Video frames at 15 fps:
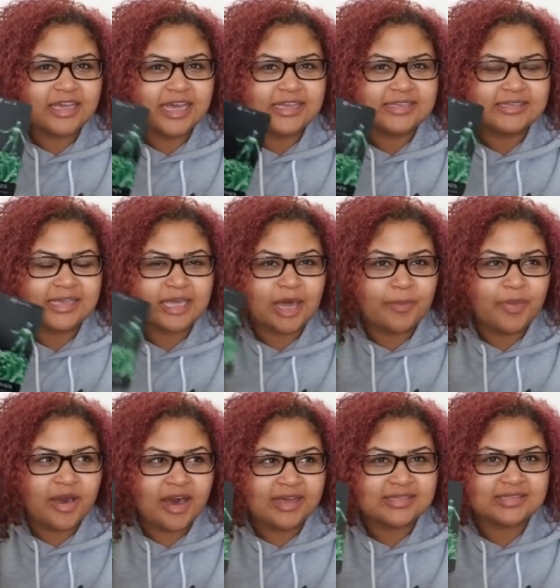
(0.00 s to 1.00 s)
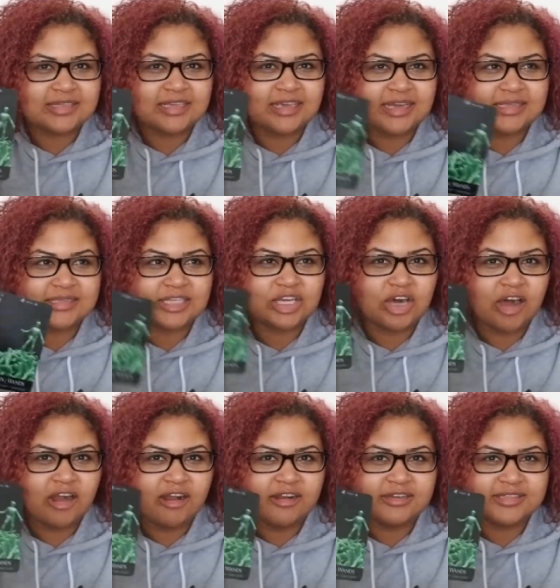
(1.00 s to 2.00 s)
has like a posse, has
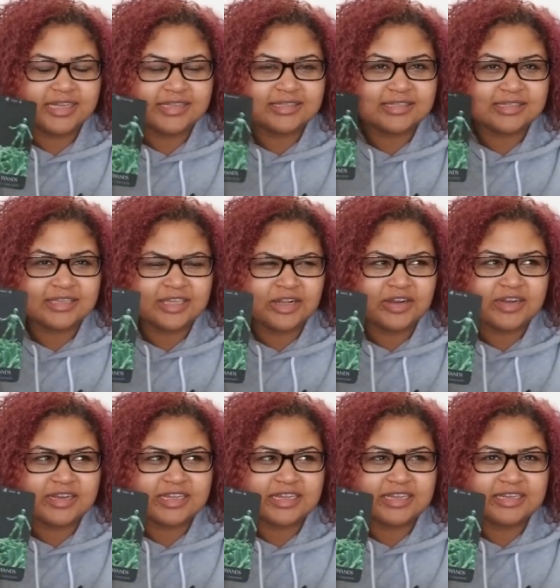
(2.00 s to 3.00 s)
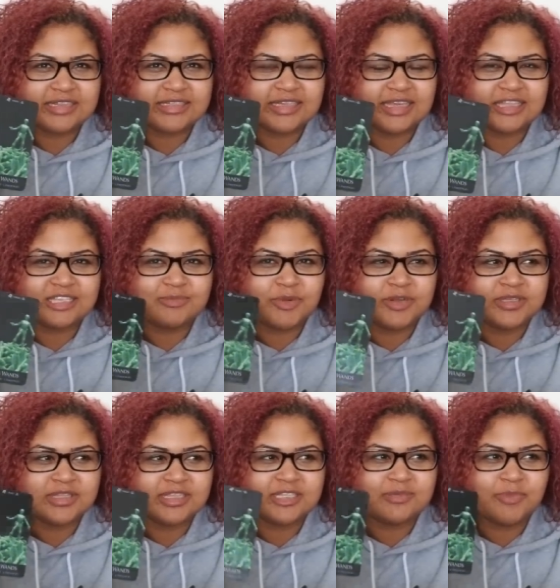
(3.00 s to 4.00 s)
guards, has security. It's like this per
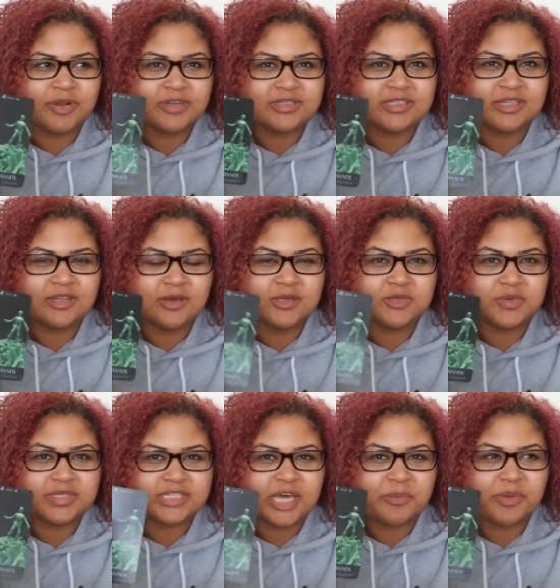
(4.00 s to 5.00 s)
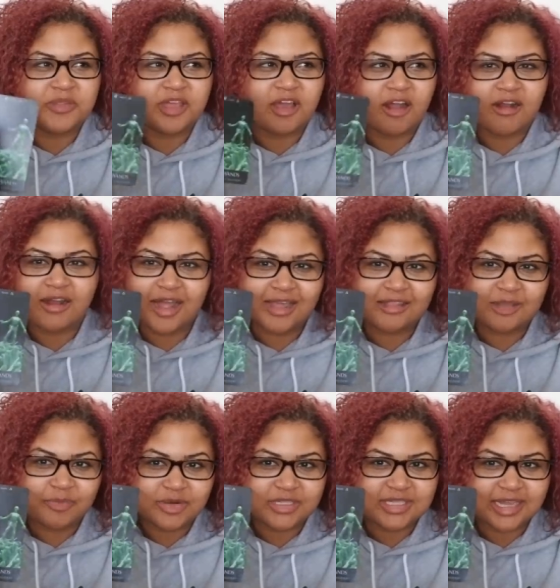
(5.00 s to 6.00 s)
this person knows what's up and they are highly
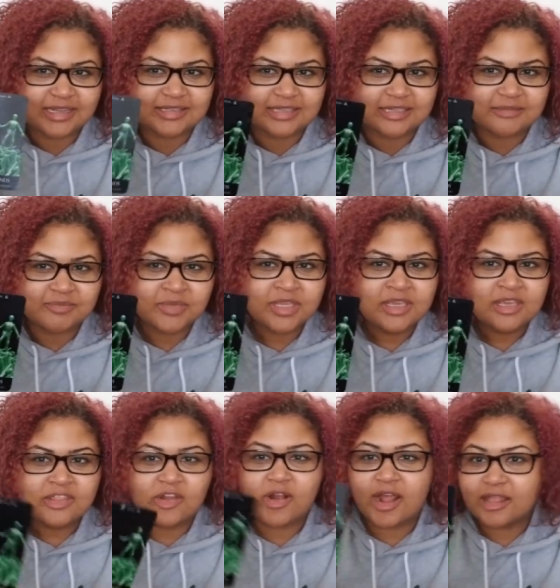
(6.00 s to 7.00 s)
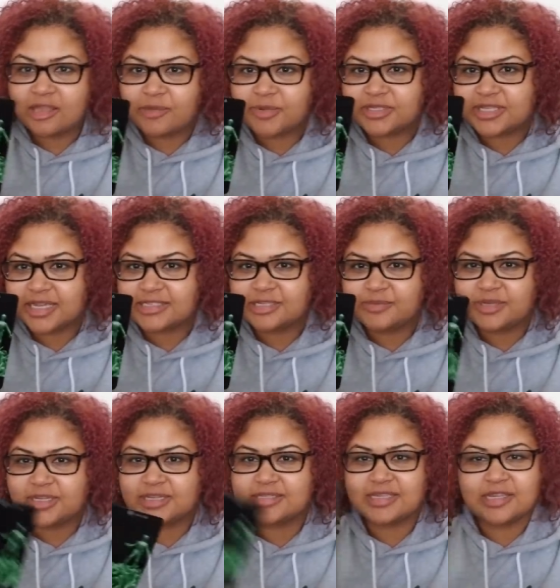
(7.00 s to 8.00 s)
protected. They're highly protected
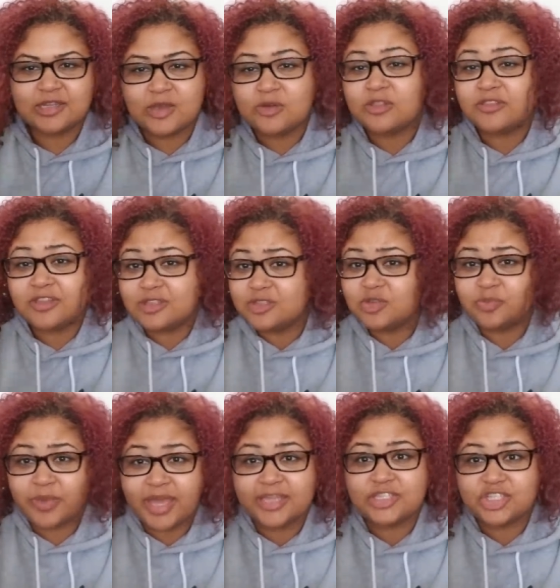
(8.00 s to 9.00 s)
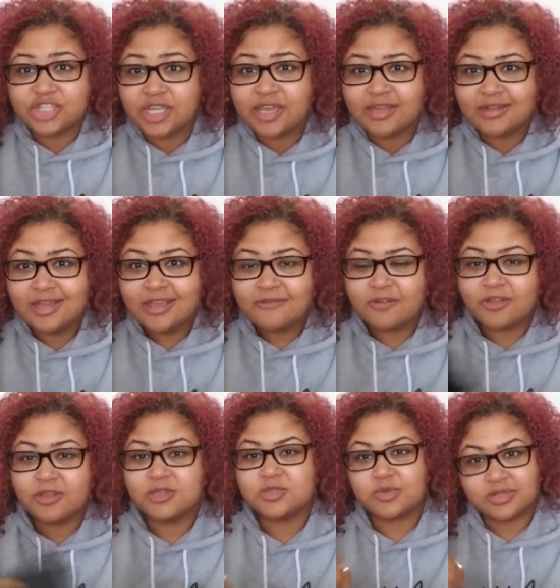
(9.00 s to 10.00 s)
because they know that they do bad shit. For
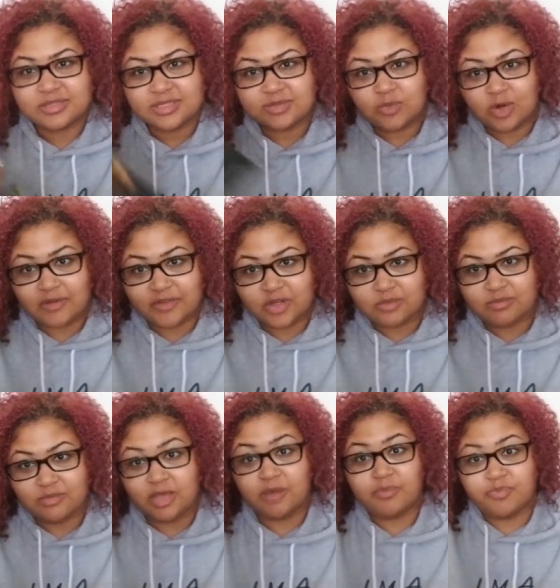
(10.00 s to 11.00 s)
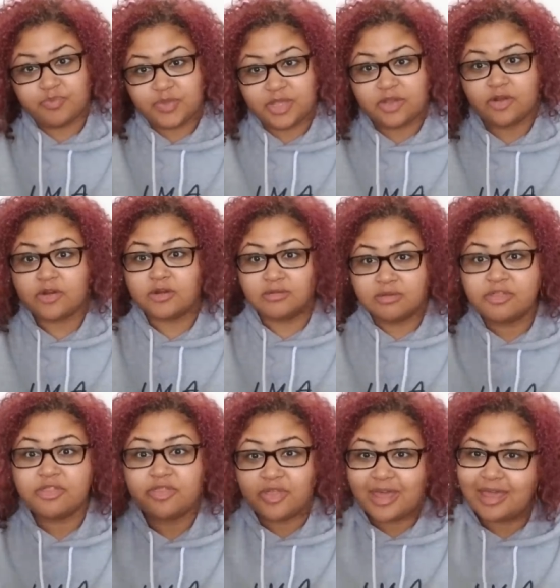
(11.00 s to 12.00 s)
those where this is more of a, a bigger
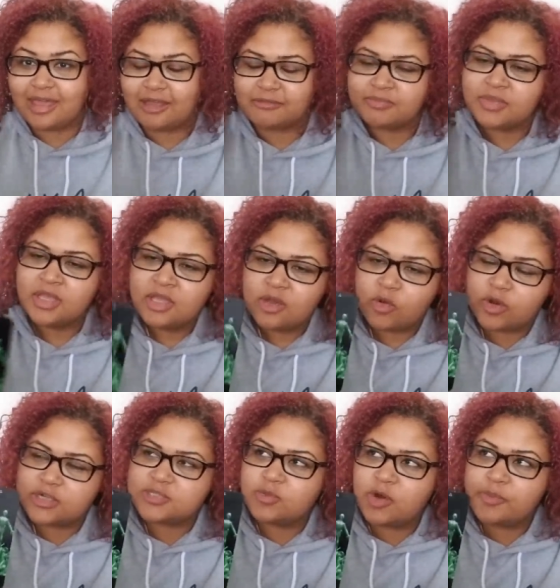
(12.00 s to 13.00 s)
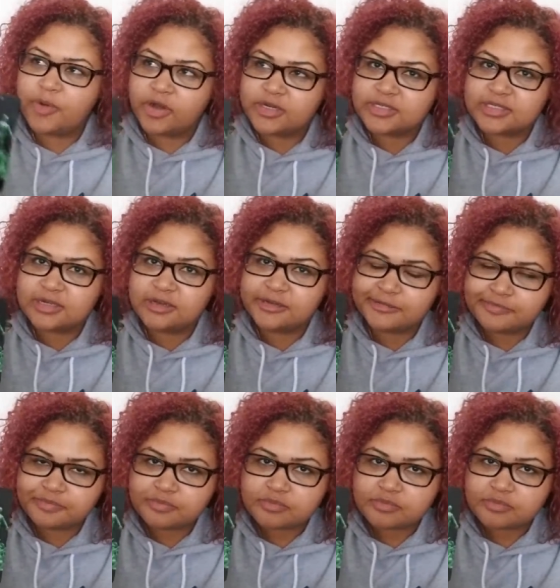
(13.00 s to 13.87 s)
thing, where it's more personal,